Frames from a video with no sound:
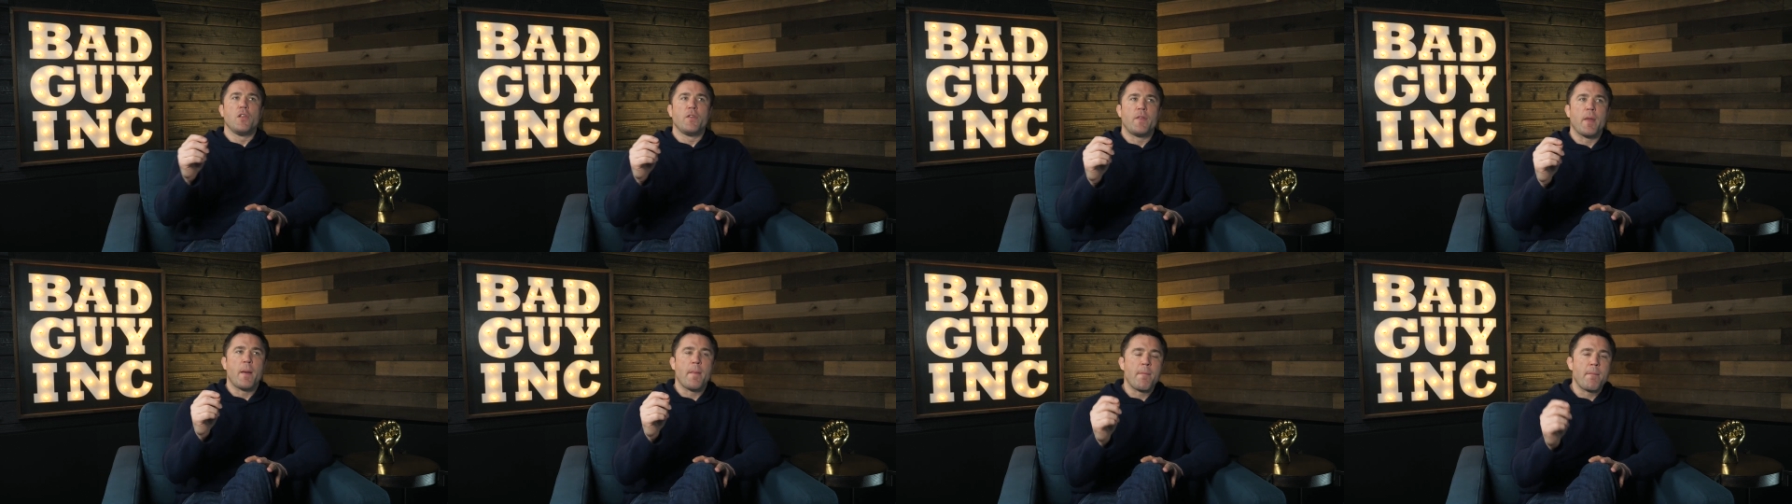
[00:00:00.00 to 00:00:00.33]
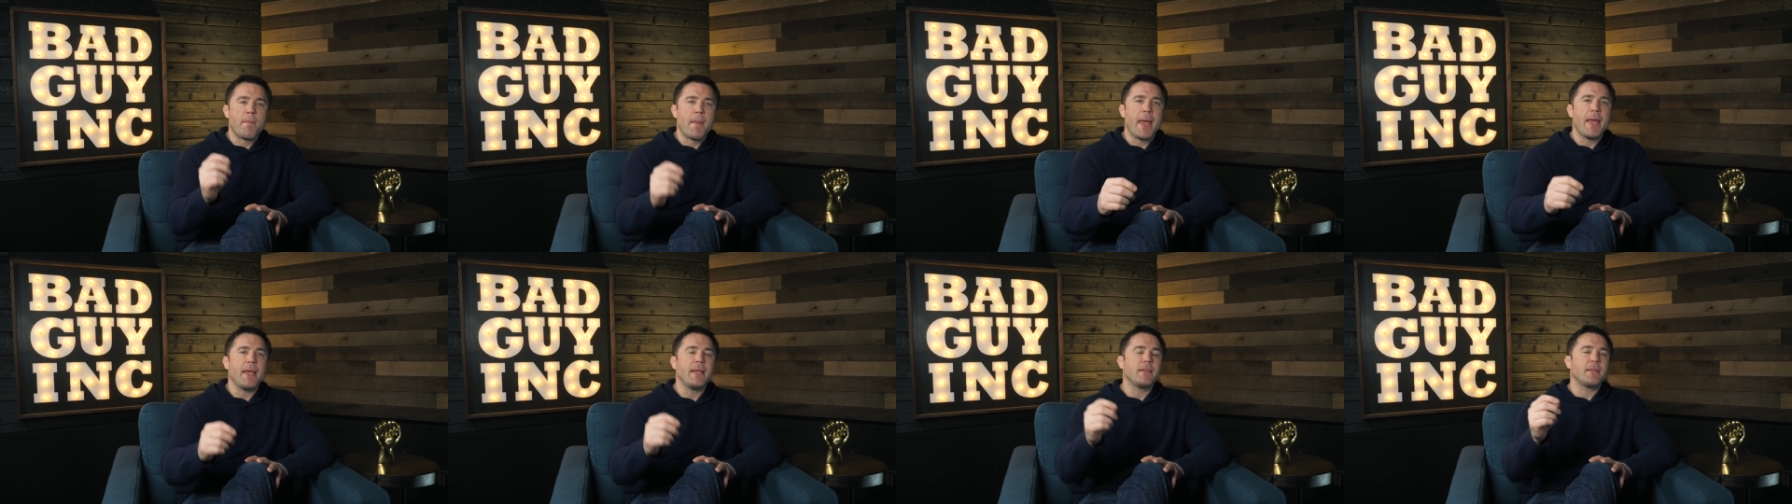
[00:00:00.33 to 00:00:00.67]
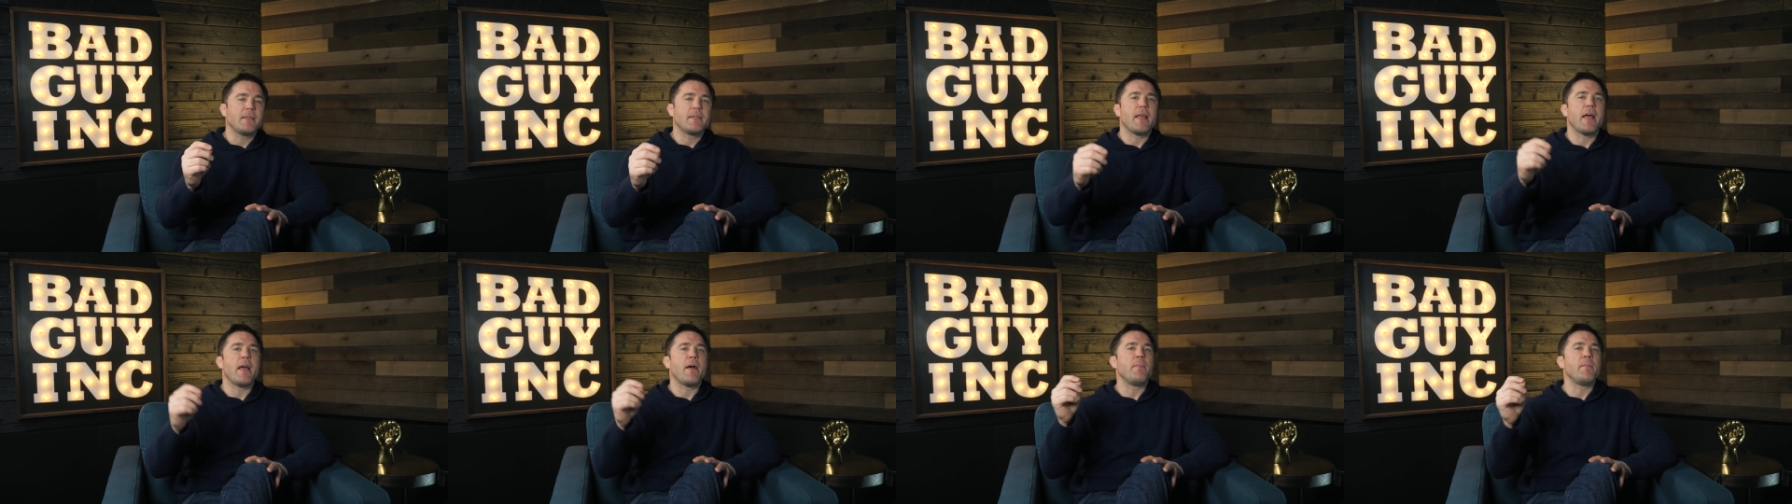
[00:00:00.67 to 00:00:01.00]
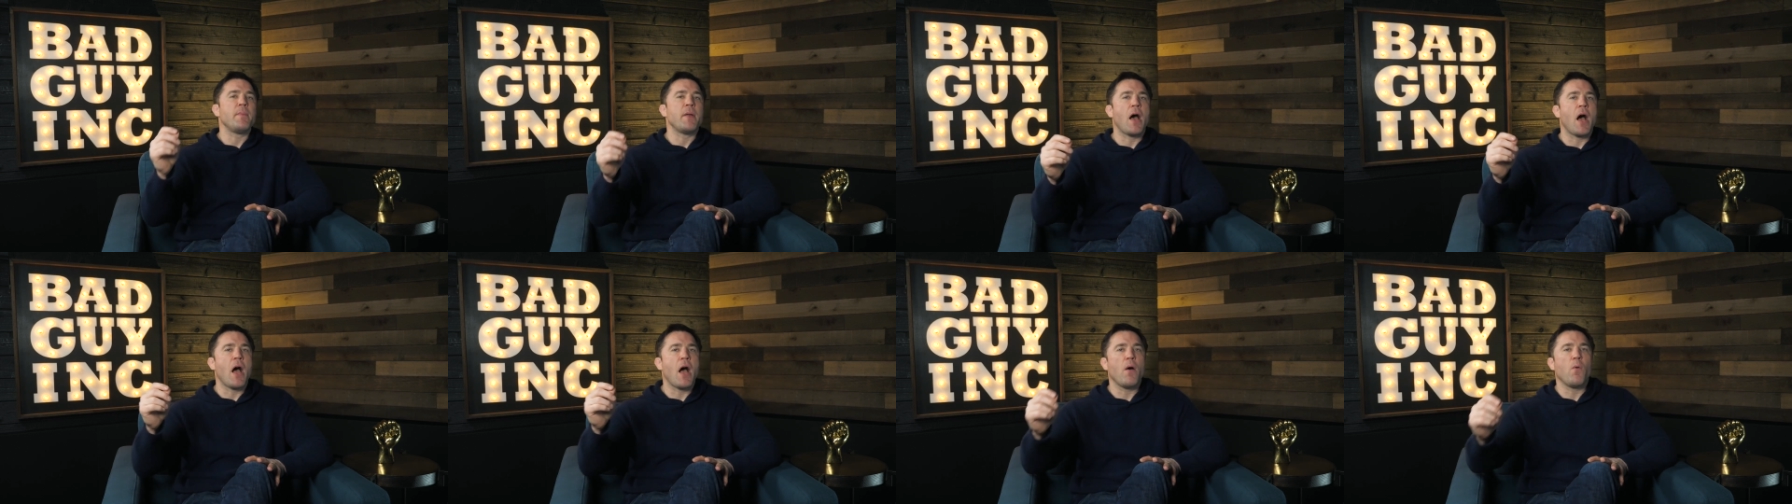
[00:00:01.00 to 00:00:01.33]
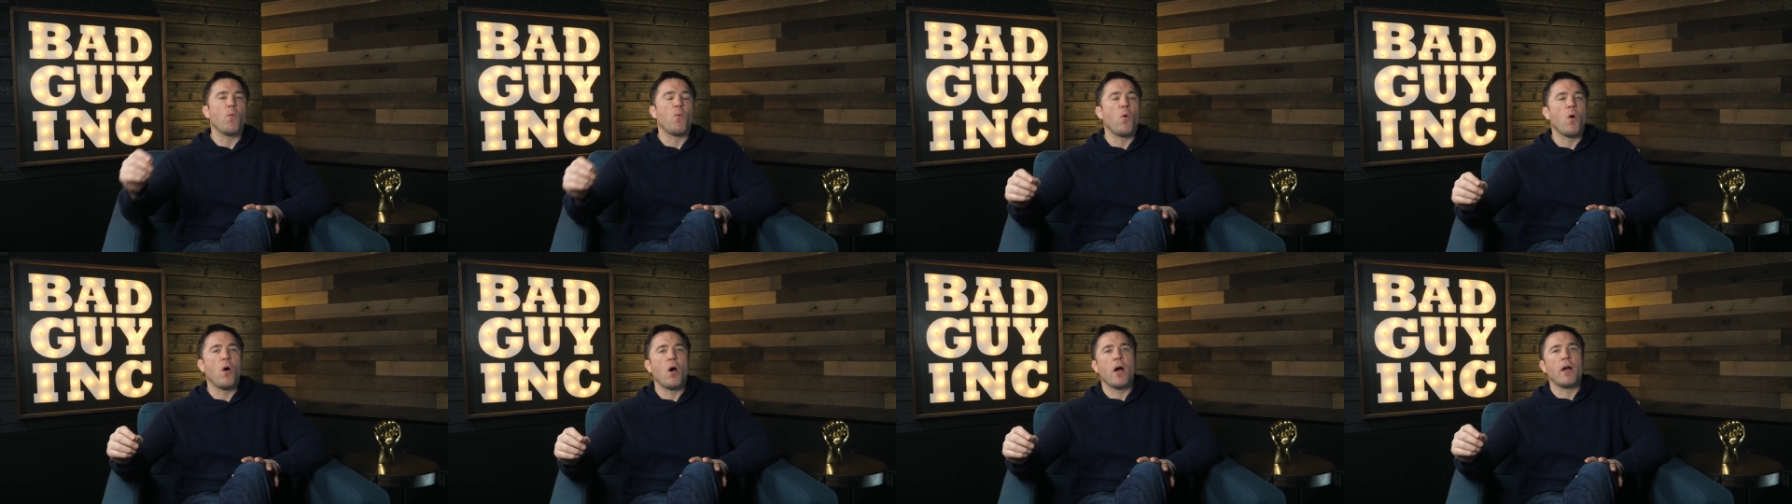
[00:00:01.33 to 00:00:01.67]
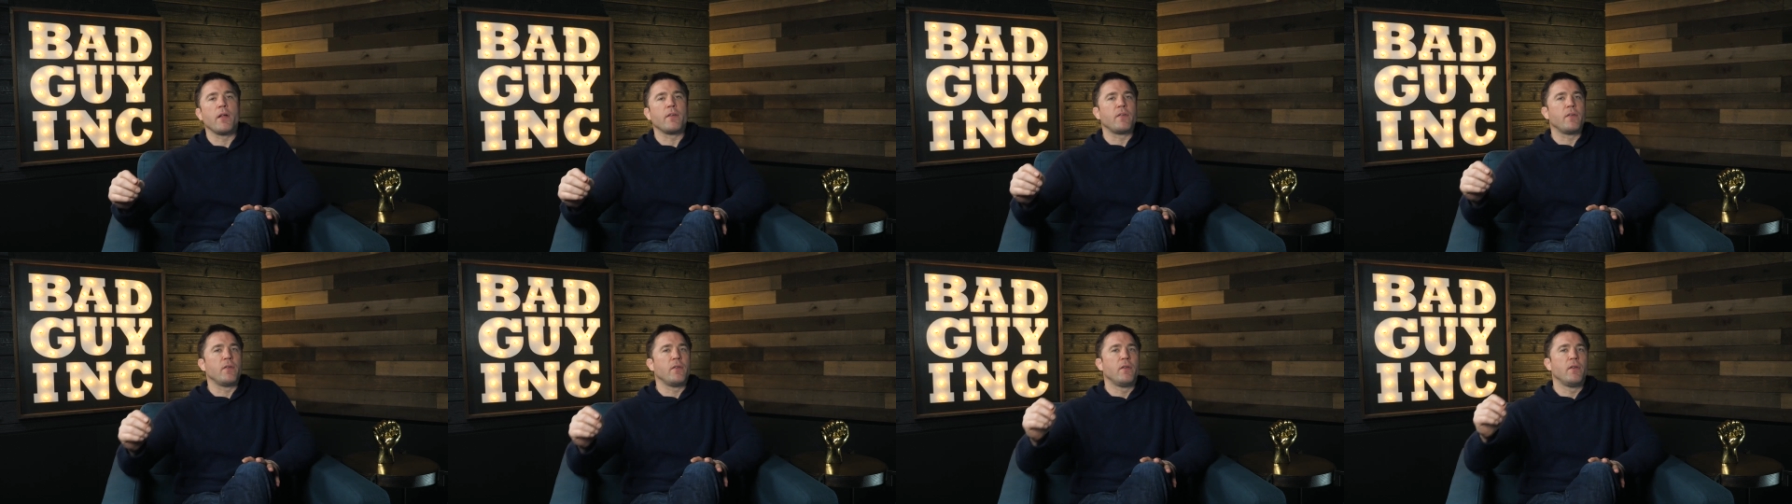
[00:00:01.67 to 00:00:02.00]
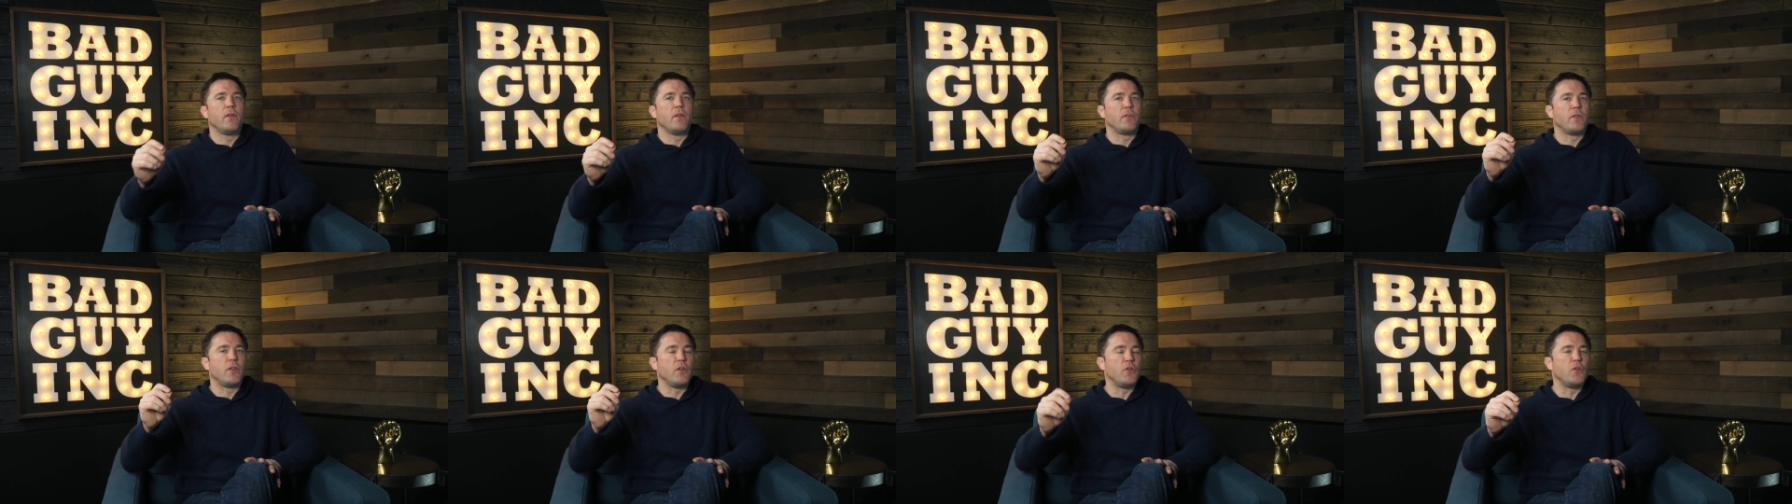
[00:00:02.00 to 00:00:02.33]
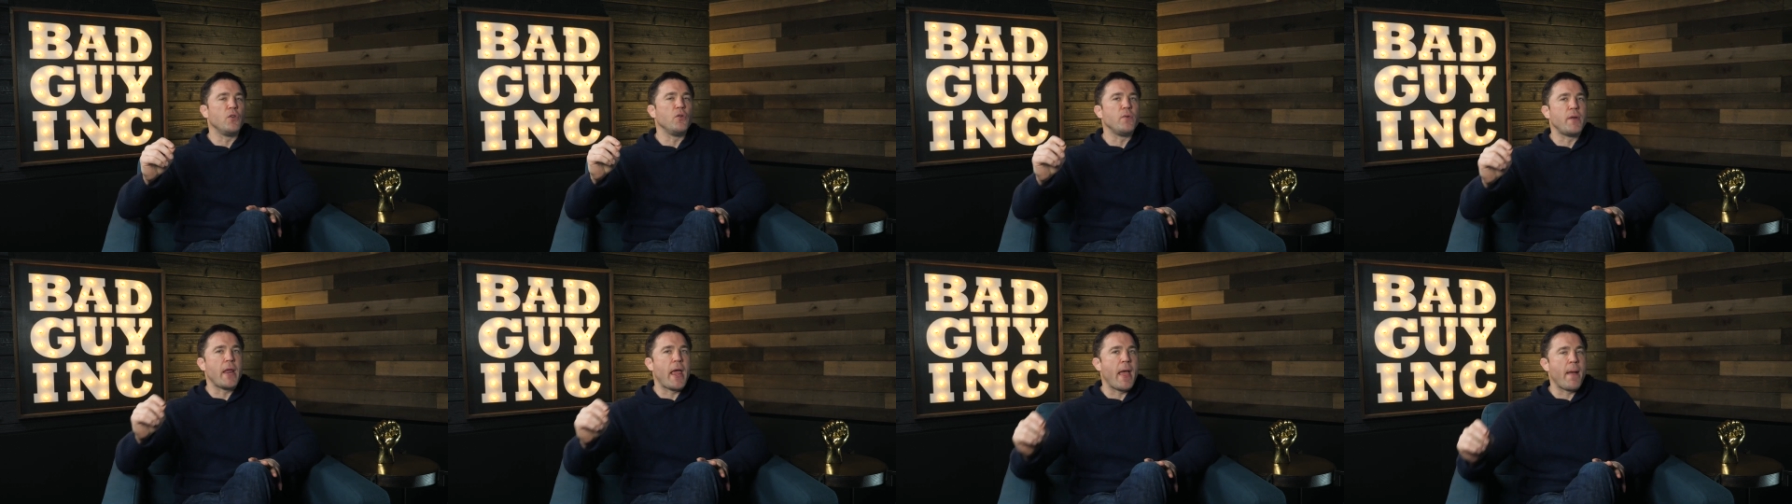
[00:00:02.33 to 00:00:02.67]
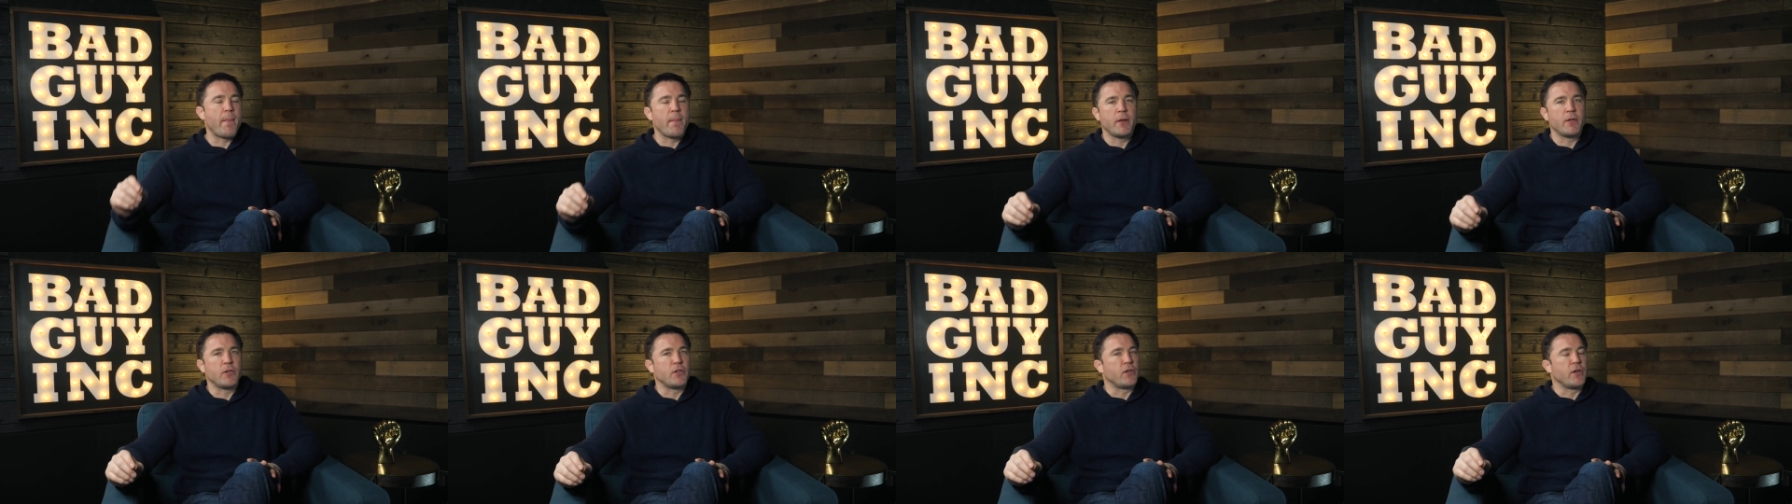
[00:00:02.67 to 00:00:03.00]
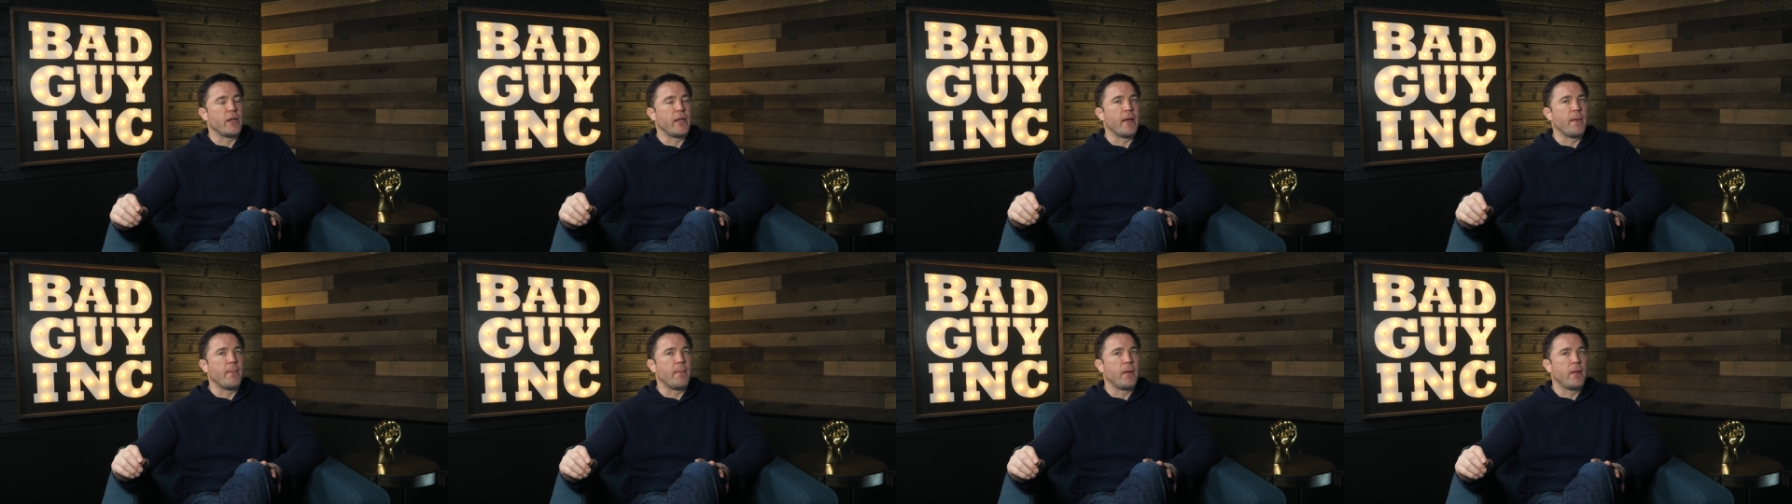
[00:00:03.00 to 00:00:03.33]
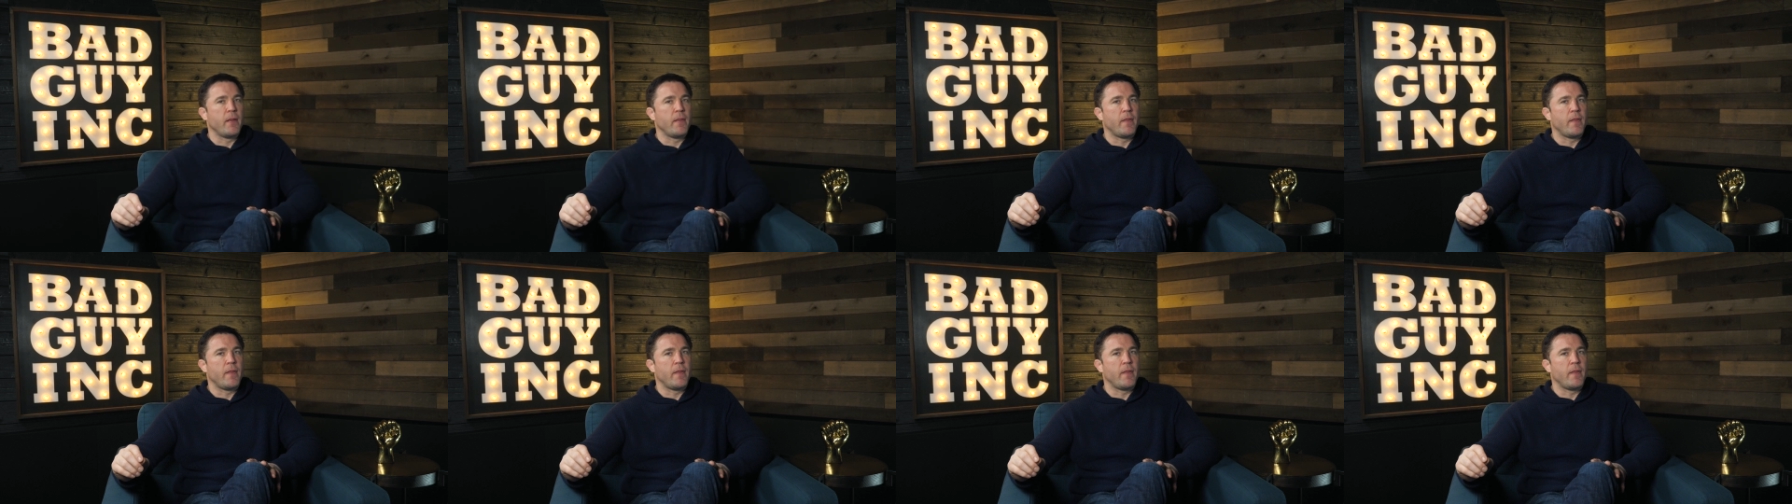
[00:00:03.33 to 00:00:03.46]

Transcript: that makes them not want to do damage to him,